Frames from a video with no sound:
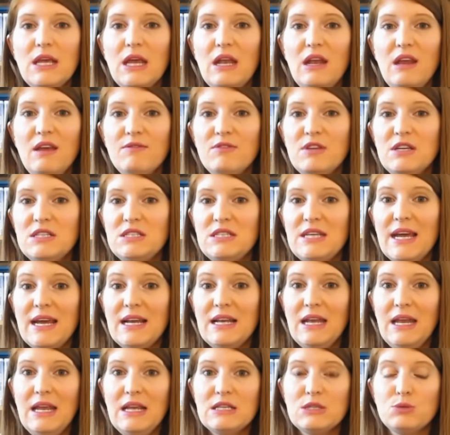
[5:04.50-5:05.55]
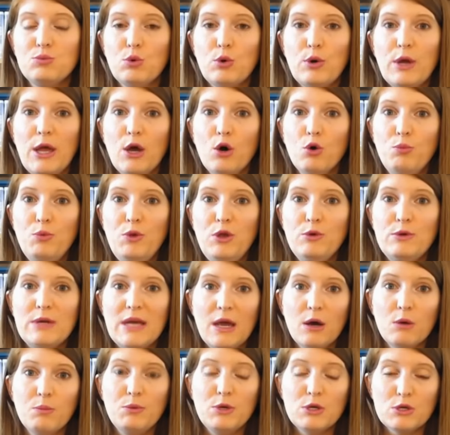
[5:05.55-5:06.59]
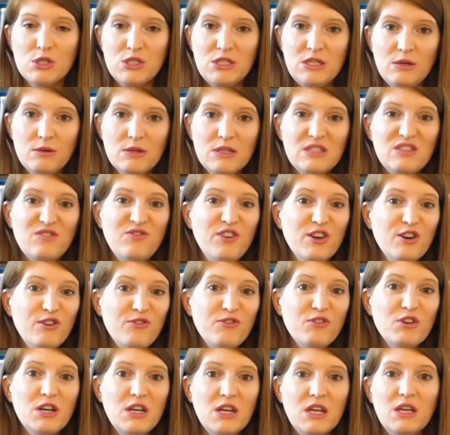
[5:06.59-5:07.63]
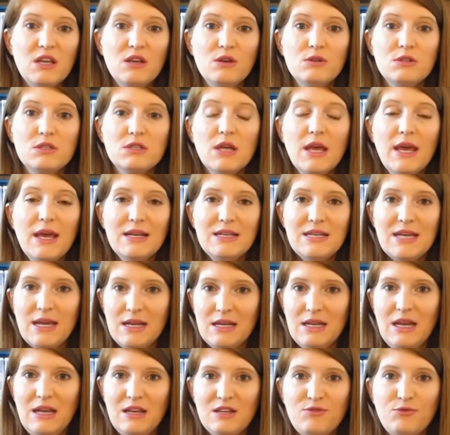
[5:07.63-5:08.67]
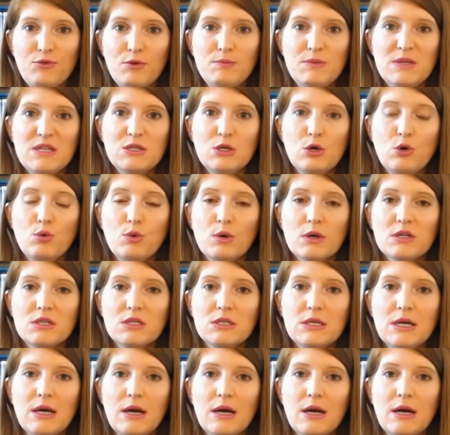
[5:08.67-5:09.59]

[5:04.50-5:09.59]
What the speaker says: any of these techniques will help you to help your students, feel free to use techniques from this course.